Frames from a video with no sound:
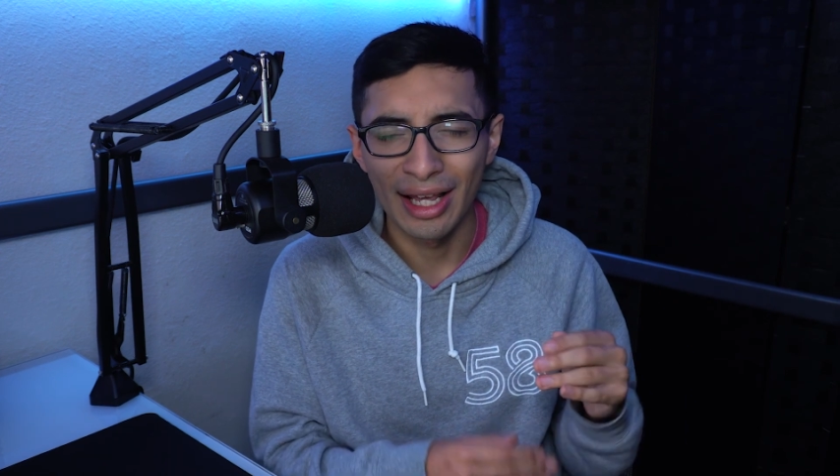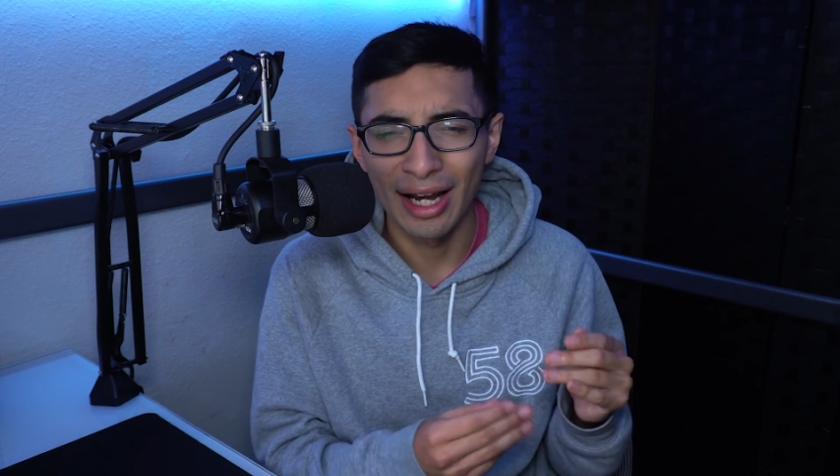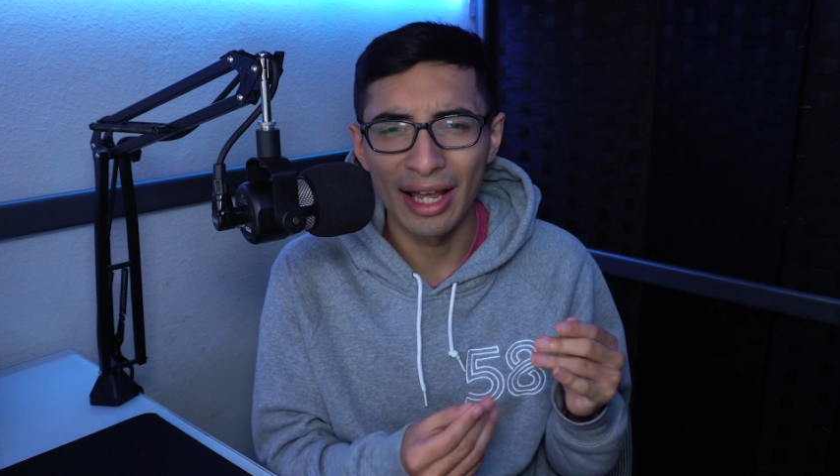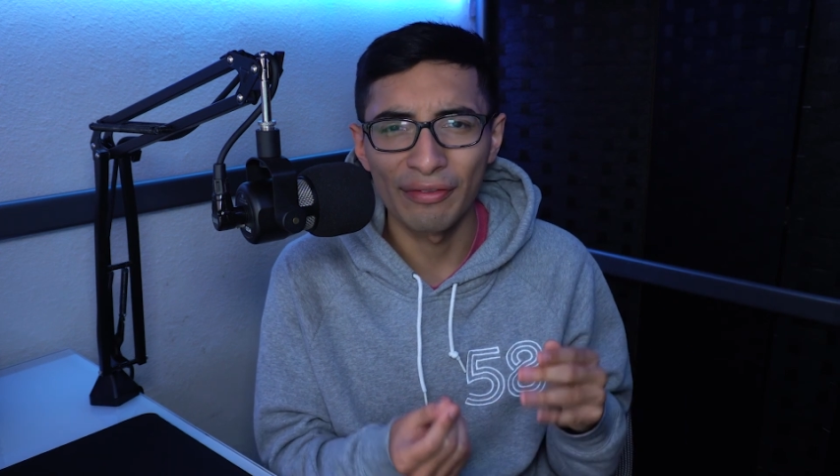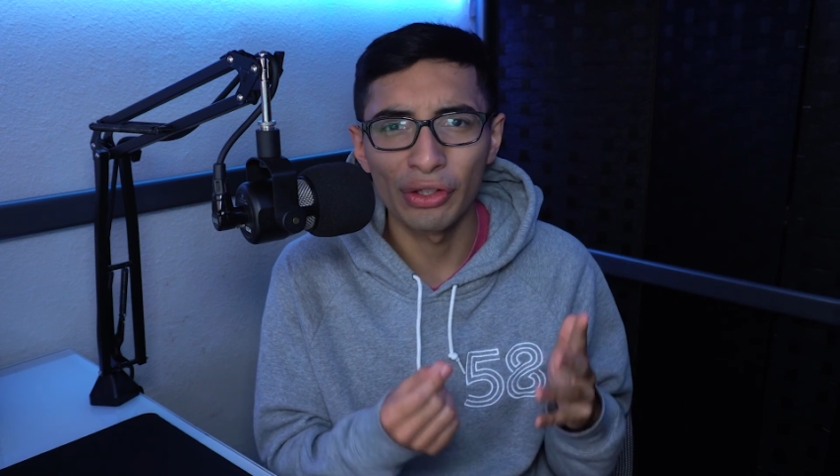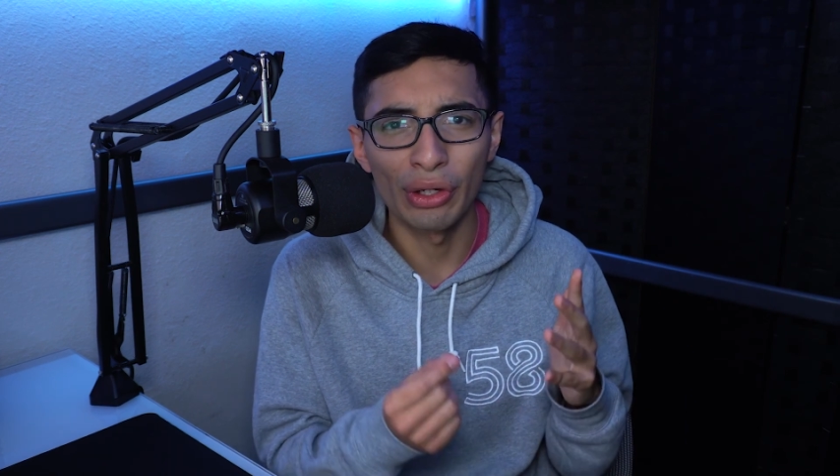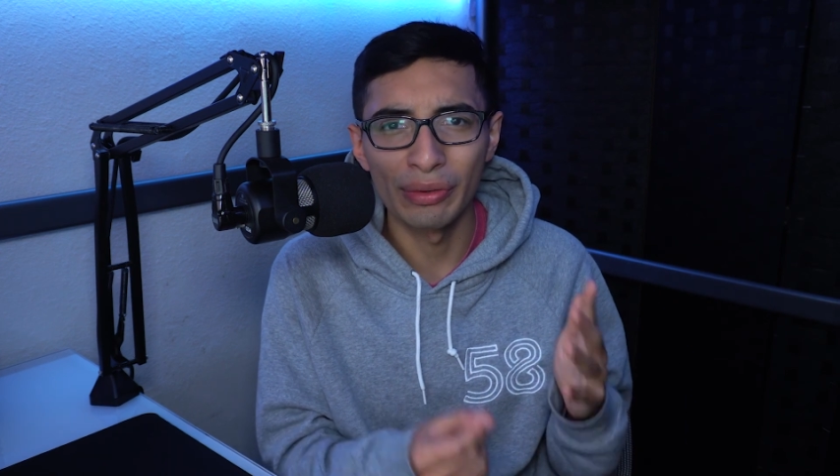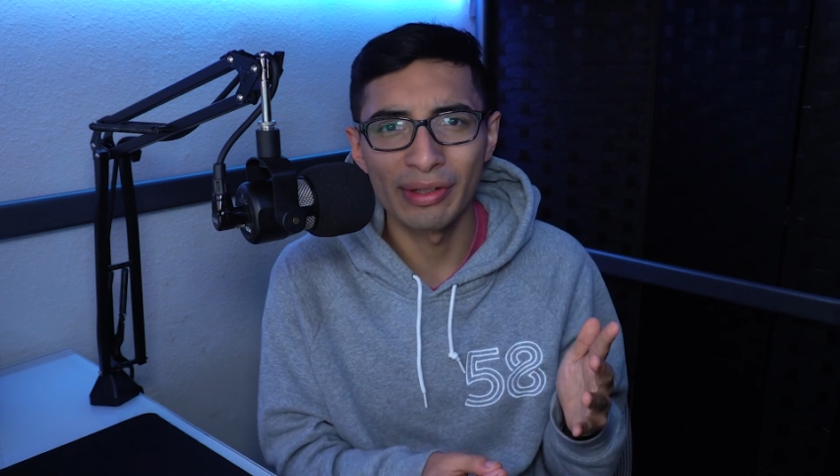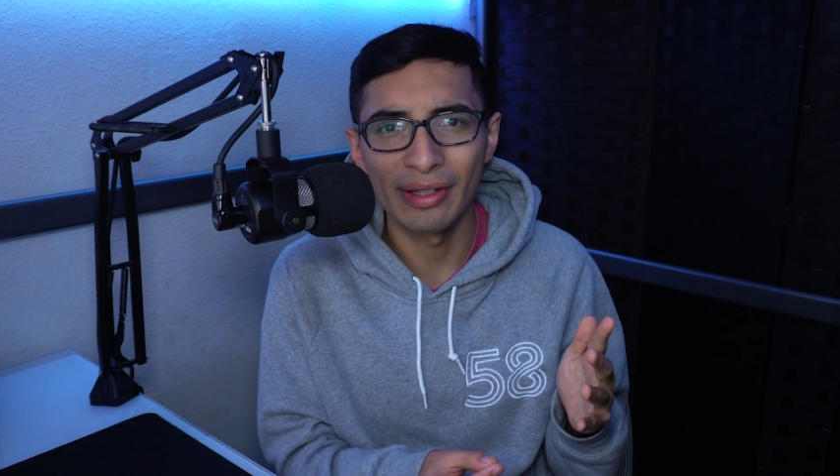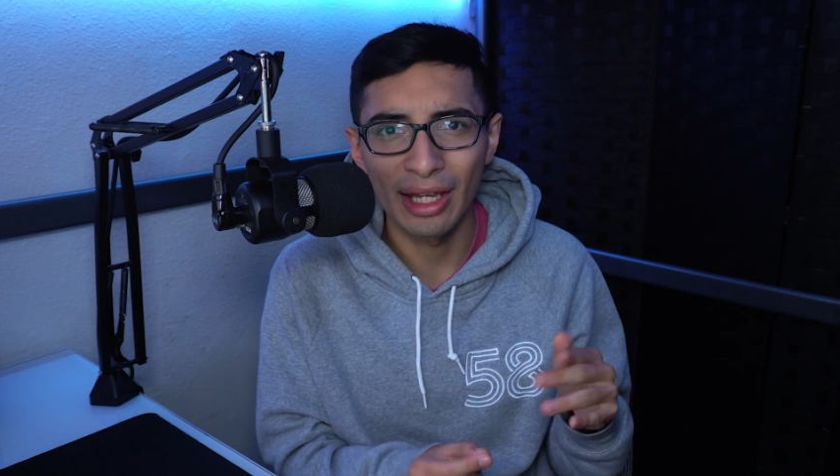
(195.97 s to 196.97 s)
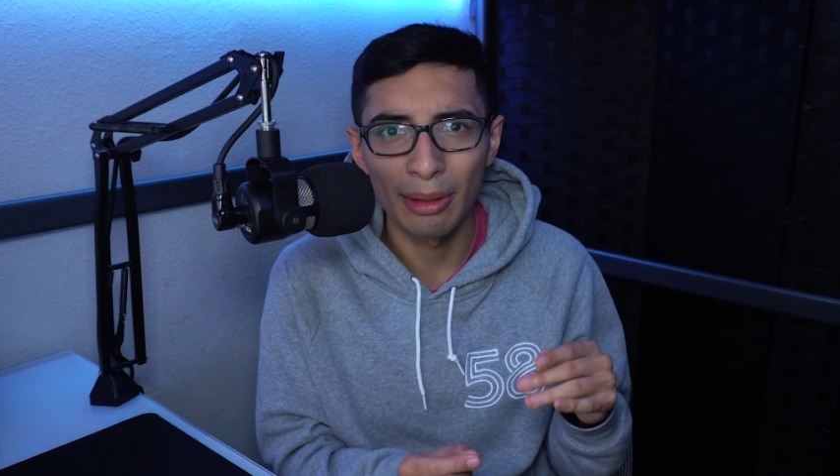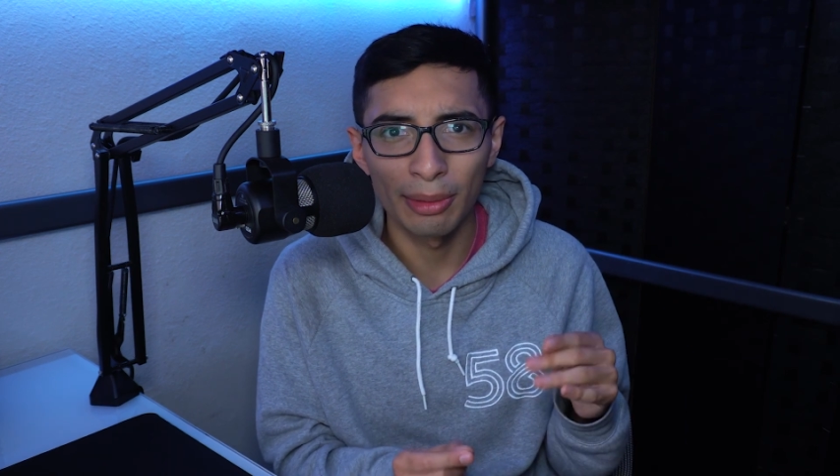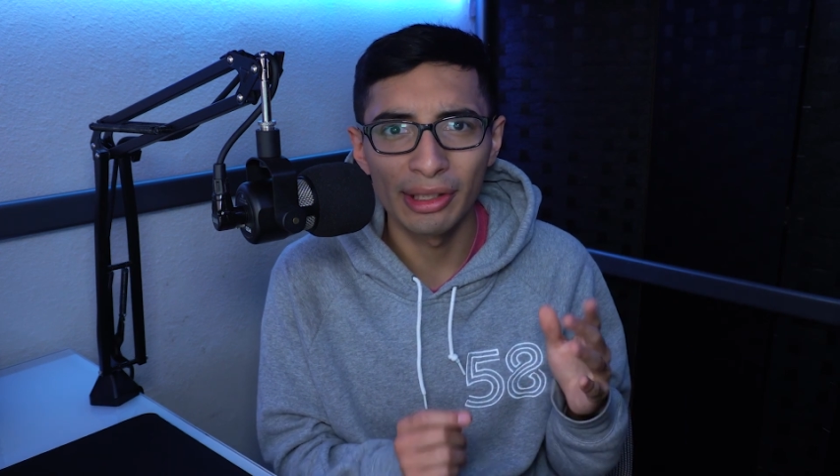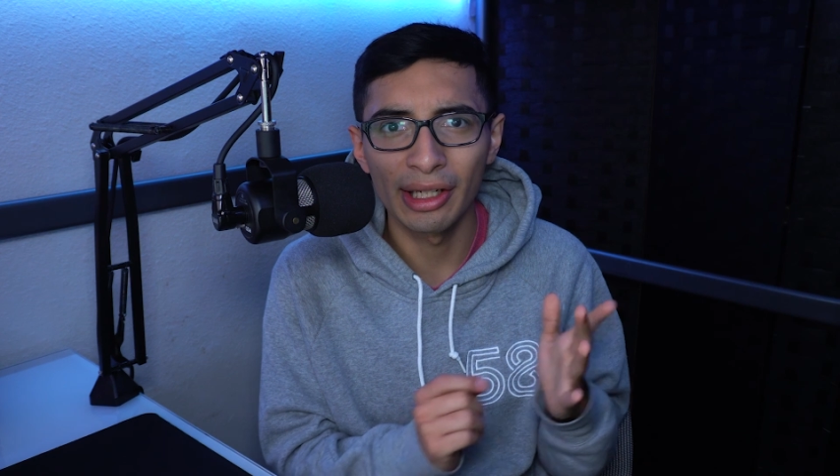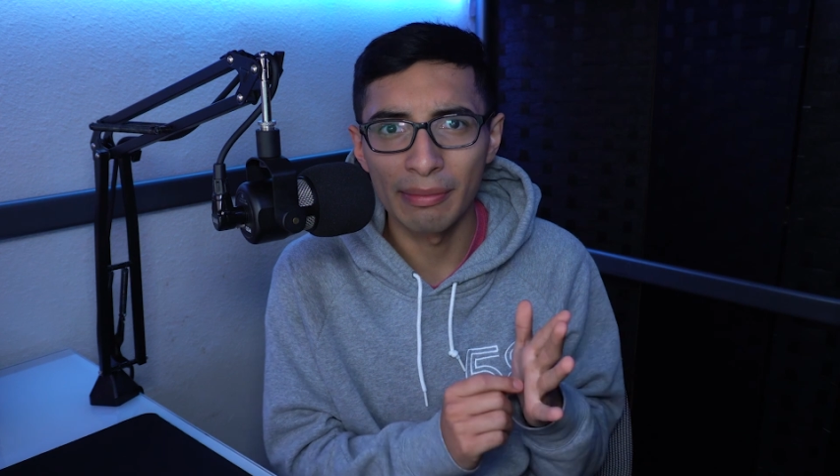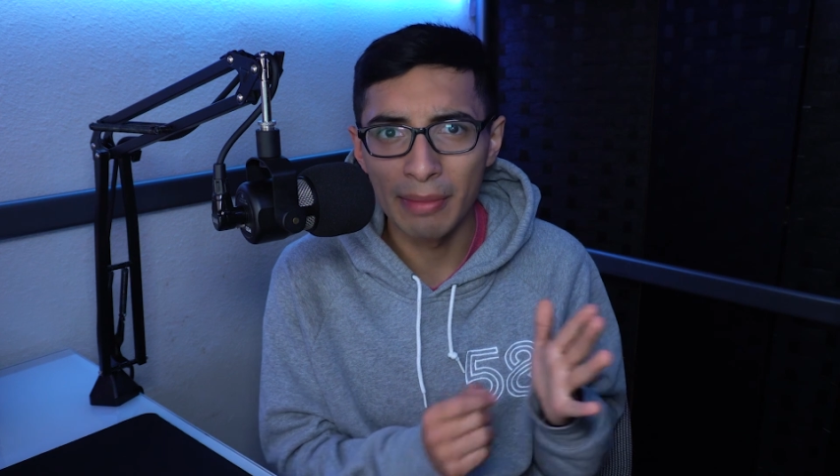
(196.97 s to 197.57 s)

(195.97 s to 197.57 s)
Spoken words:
and I have to go into the cabling and